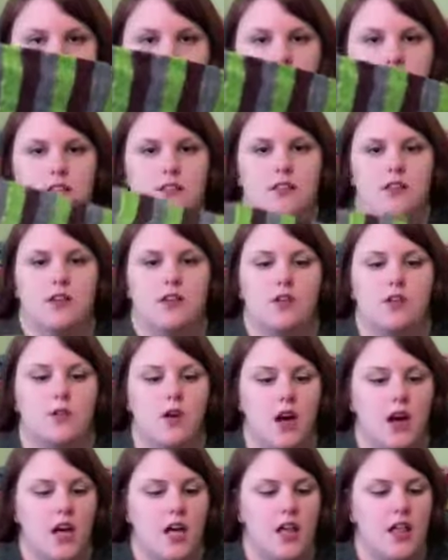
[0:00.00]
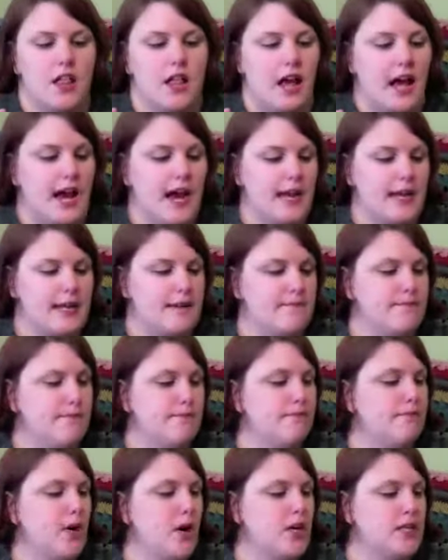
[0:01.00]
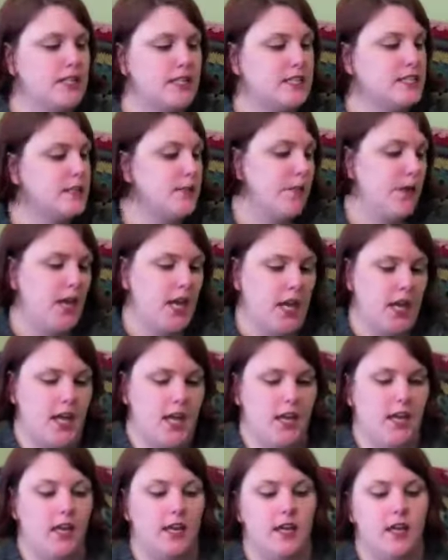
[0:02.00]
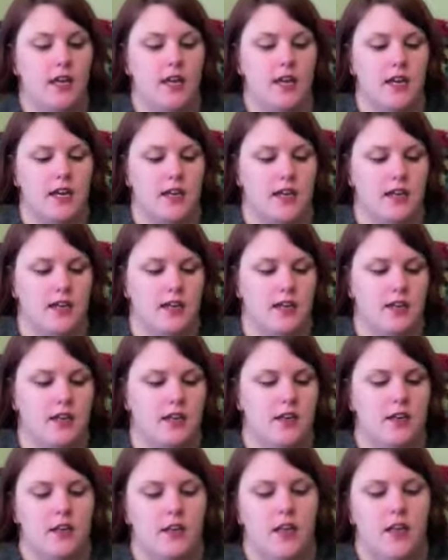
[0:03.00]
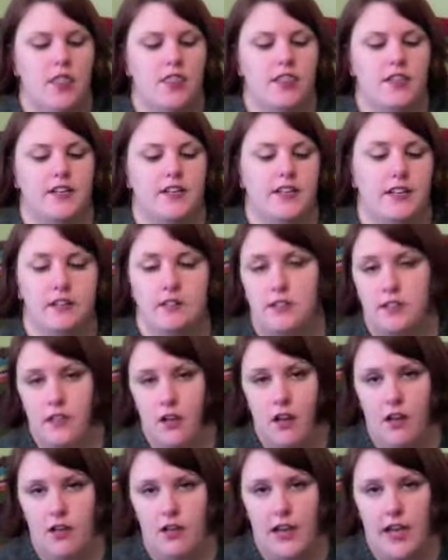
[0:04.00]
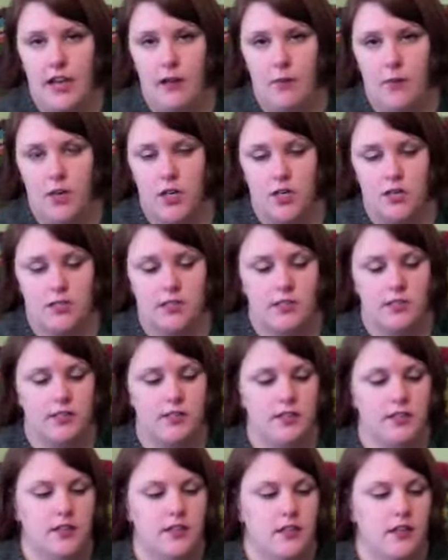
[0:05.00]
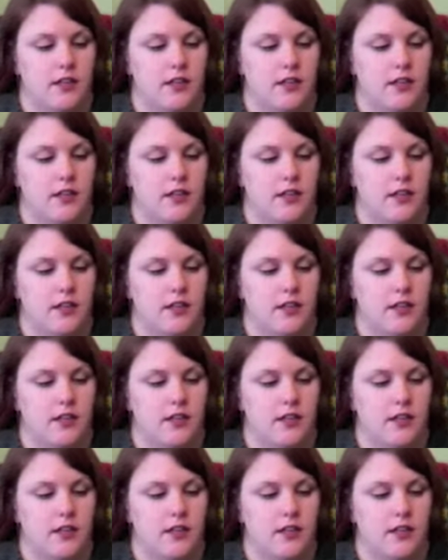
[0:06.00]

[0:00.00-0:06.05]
So I am participating in the Dancing Dog Dye Works